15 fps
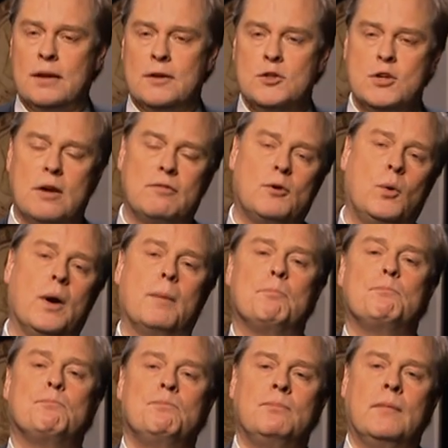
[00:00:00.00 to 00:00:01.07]
Jeff Quipp.
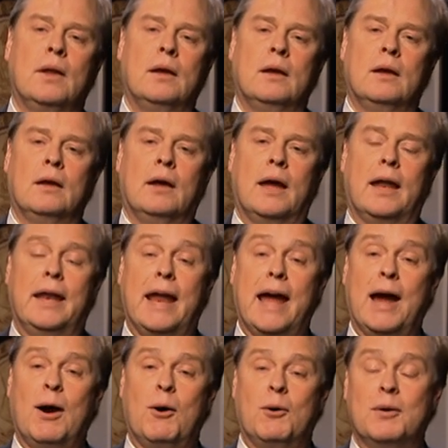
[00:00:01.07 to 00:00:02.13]
And
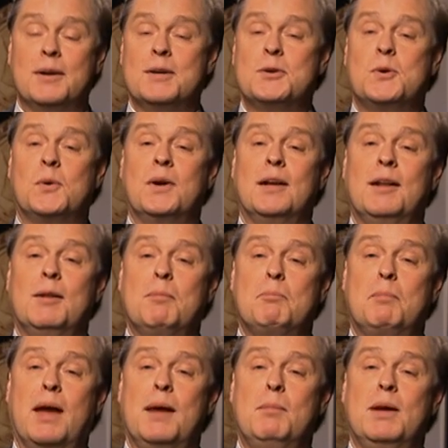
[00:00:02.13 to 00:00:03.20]
now, drill,
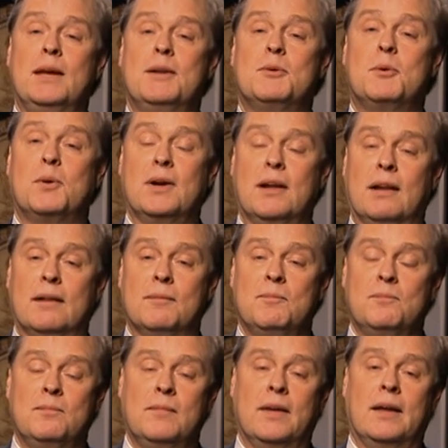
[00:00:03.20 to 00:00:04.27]
baby, drill.
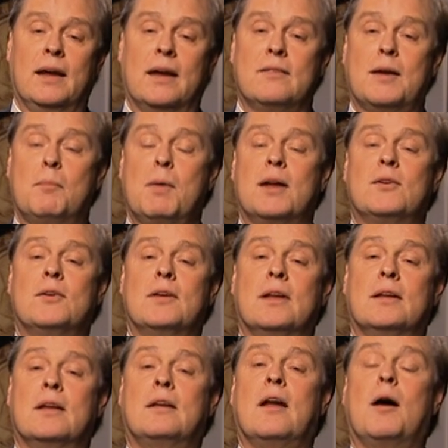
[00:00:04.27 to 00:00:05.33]
As I mentioned
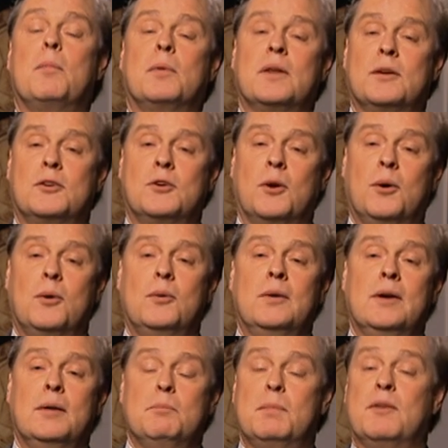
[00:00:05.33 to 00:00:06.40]
at the top of the show,
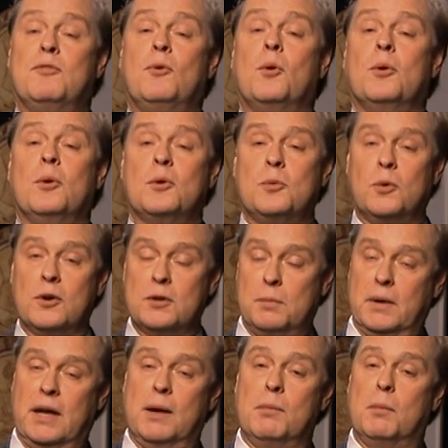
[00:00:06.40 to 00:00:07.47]
before those words
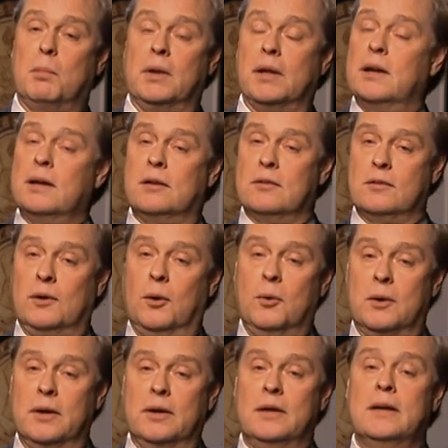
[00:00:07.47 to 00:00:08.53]
became a political
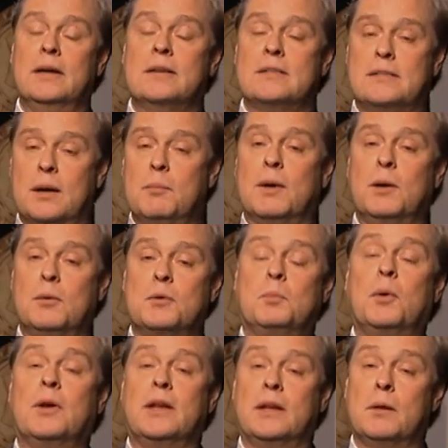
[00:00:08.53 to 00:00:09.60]
slogan, somebody was
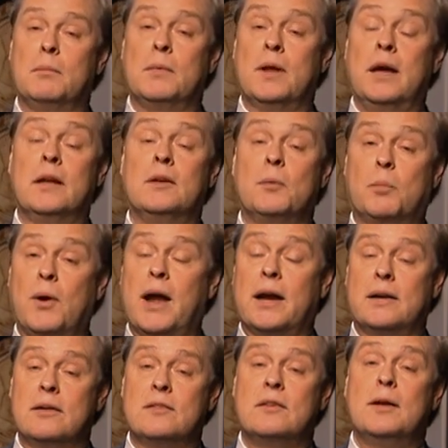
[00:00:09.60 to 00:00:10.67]
putting them into
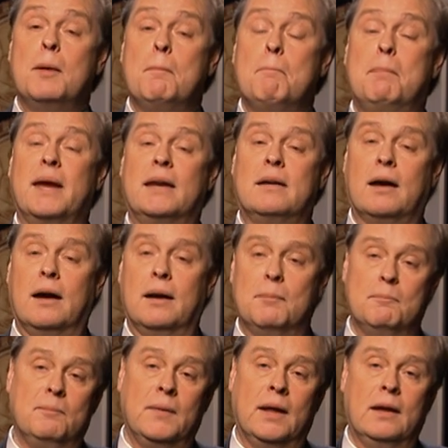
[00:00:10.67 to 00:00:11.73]
practice big
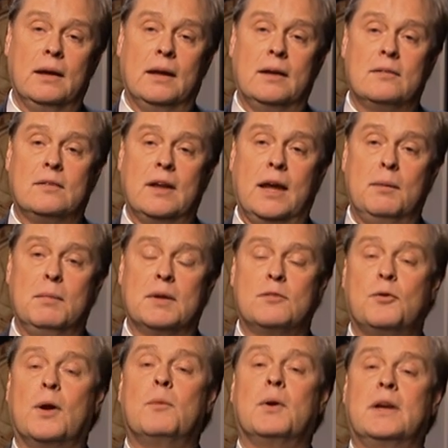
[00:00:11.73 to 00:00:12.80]
time. His name is
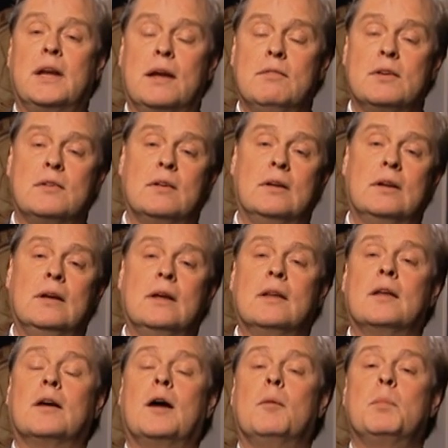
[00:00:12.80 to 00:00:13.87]
Frederick Davidson.
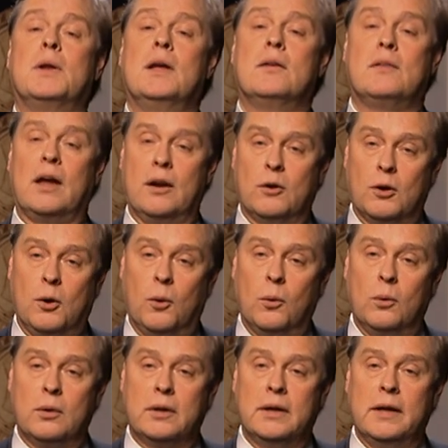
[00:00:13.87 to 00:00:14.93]
The company is
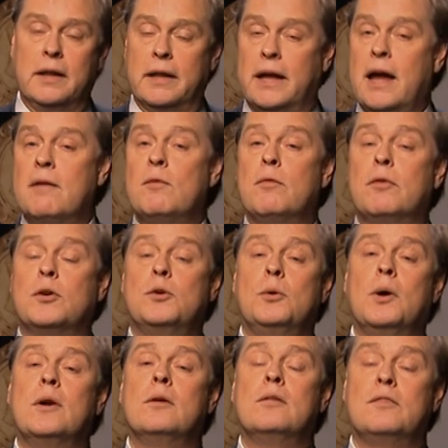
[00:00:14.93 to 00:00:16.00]
Energold. They have over
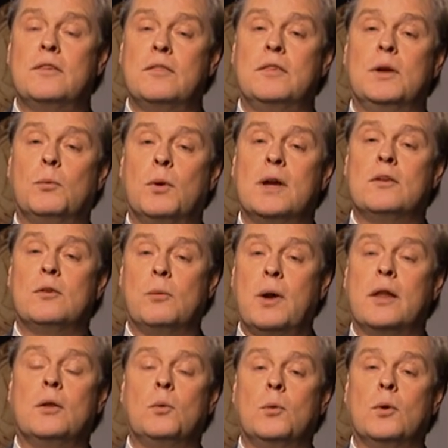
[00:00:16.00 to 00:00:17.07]
250 rigs
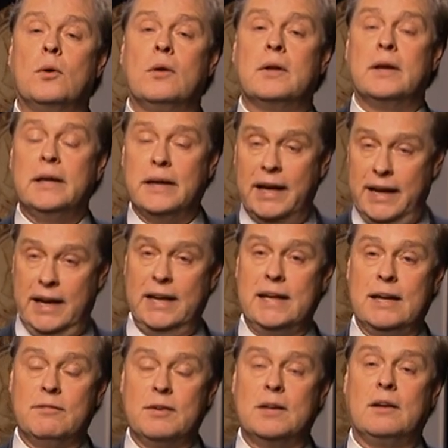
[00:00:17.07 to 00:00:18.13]
around the world at any
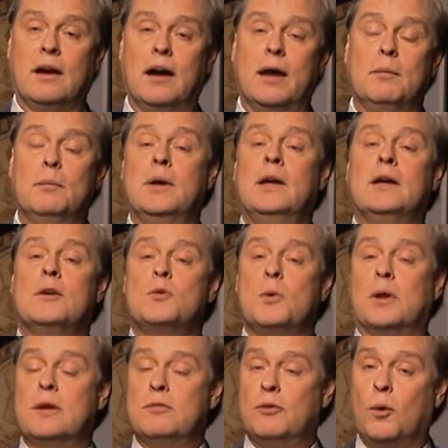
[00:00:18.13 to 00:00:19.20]
given time,
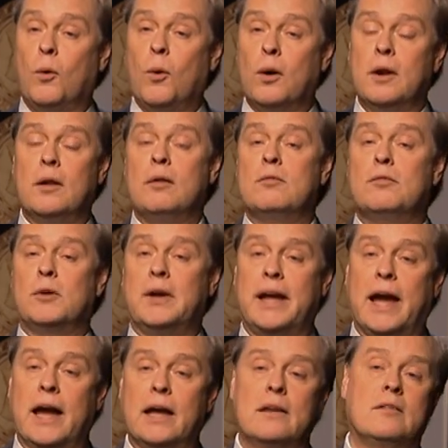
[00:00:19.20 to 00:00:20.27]
drilling for oil, for
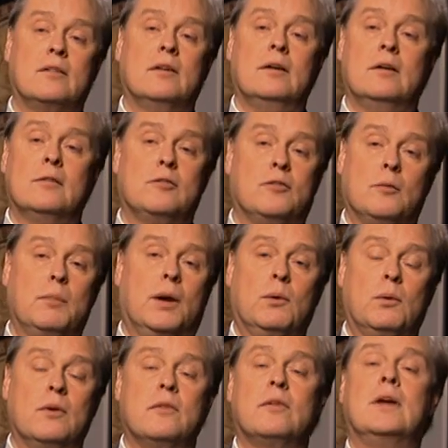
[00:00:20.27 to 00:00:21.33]
gas, for
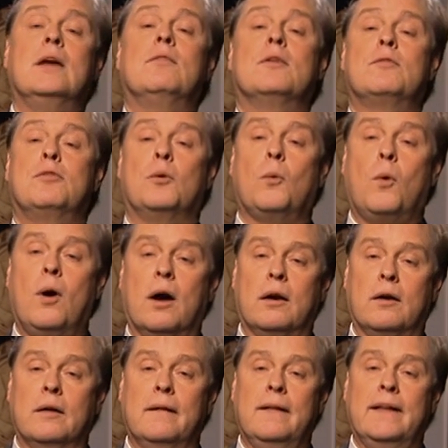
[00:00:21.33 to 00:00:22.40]
minerals, even for
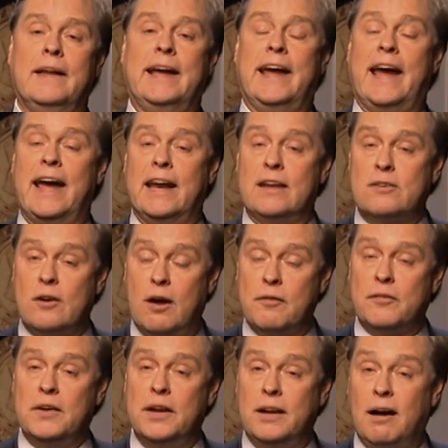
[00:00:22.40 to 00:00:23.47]
water. And it's
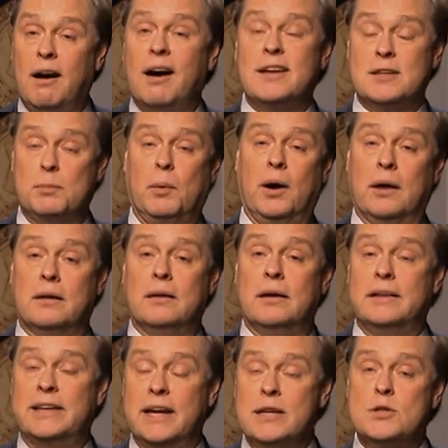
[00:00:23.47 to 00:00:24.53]
often in a hot spot, a
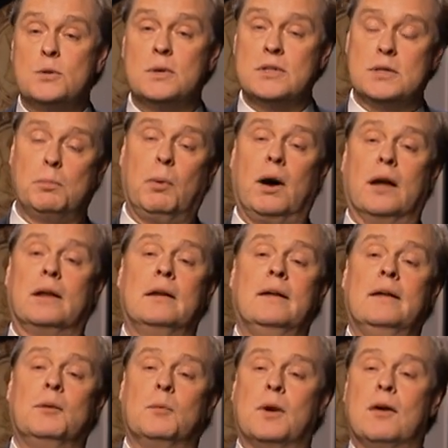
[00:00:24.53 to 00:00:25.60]
dangerous spot.
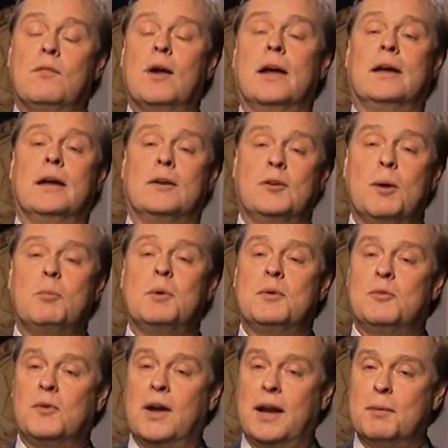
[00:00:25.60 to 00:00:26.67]
Whenever I catch up
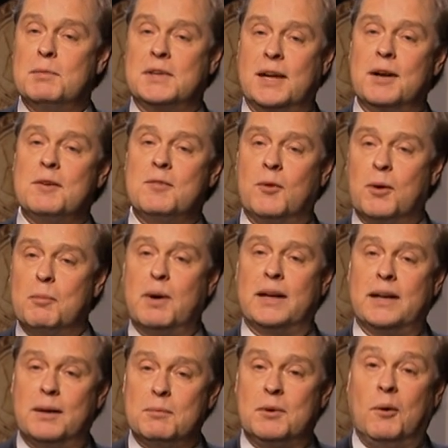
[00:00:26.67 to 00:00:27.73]
with Fred, I'm scared for him. I
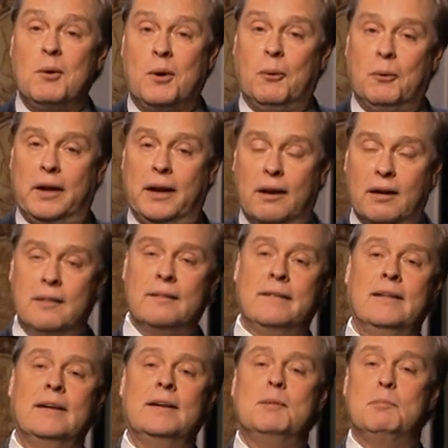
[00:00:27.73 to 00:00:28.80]
tell him, don't go there.
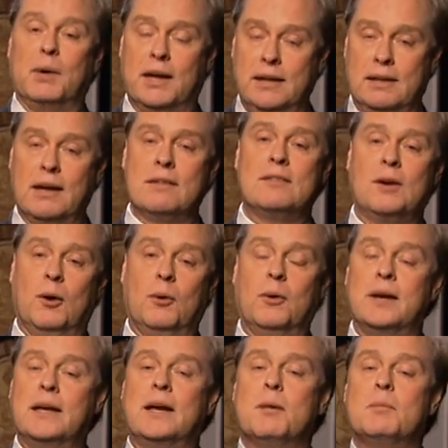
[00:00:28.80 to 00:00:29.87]
But he does go,
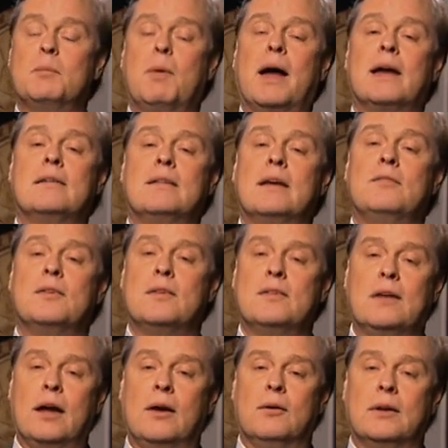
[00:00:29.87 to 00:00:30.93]
and he comes back safe and
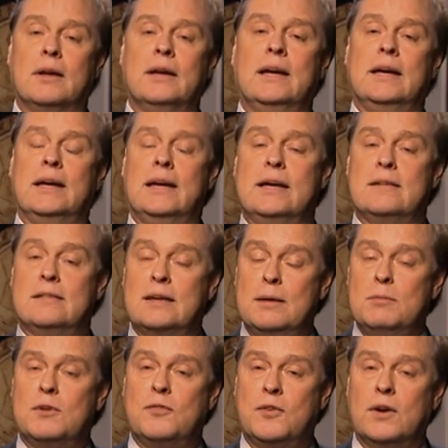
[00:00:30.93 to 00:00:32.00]
sound. He
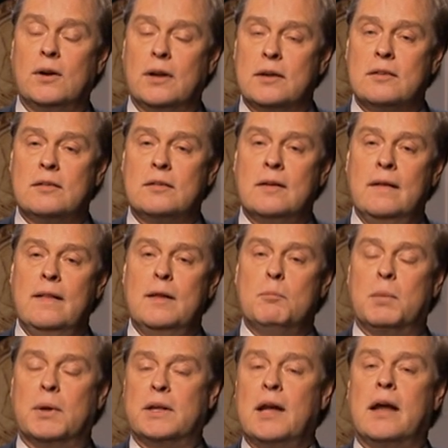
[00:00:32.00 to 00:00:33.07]
seems fearless,
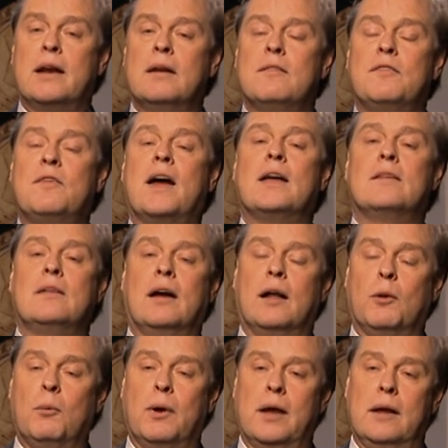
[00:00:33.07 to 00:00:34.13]
but not in a
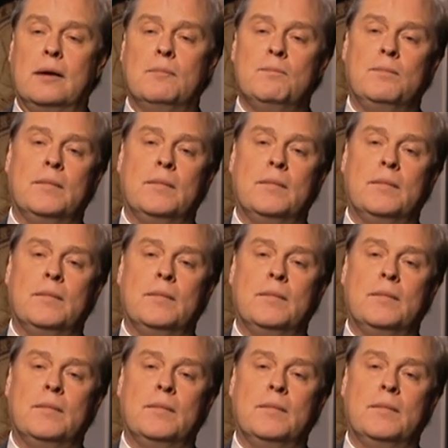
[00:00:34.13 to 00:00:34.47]
facile way.